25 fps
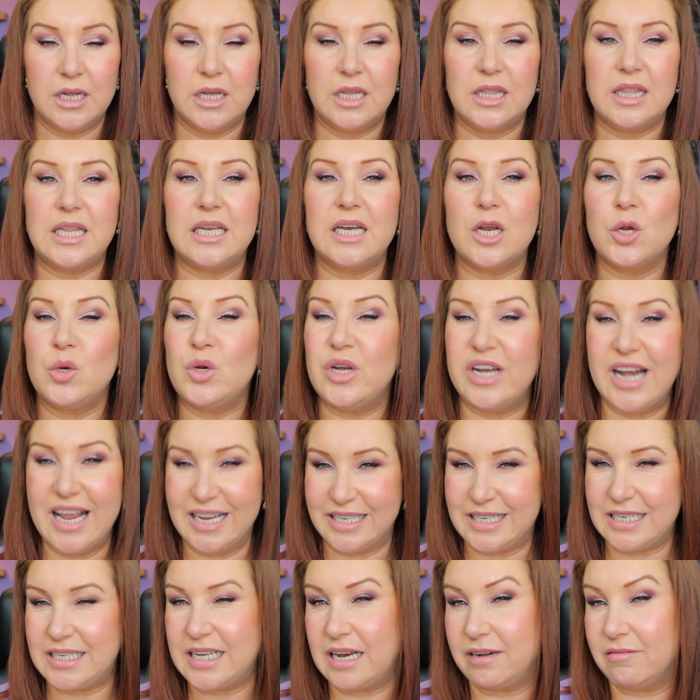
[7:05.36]
They don't
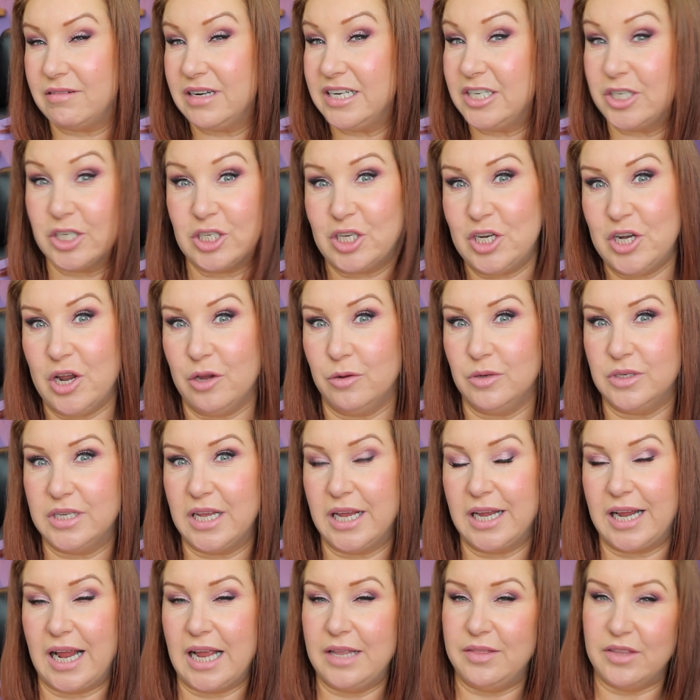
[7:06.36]
necessarily just nose
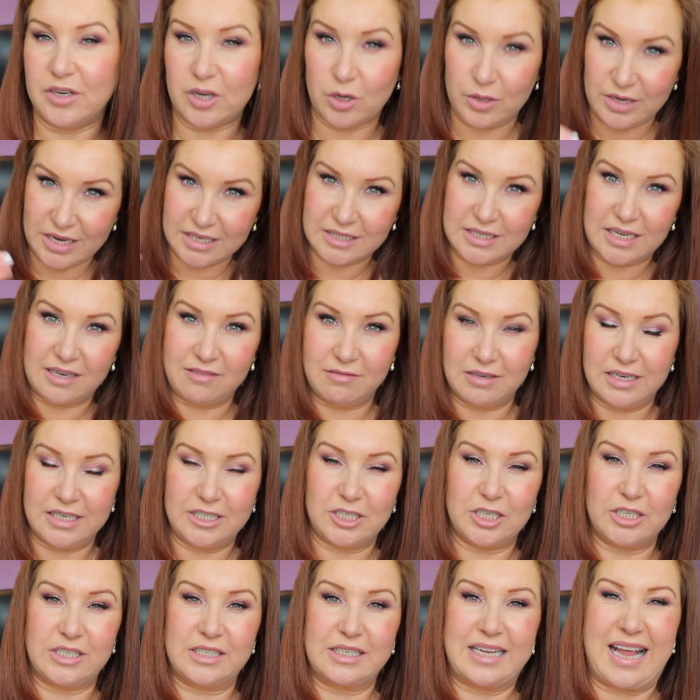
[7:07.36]
it again, they don't necessarily
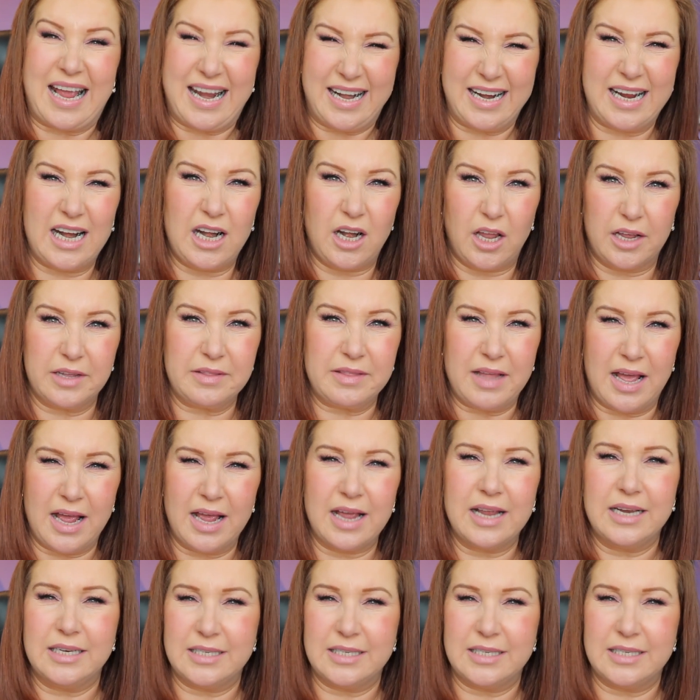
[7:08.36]
just get it like that.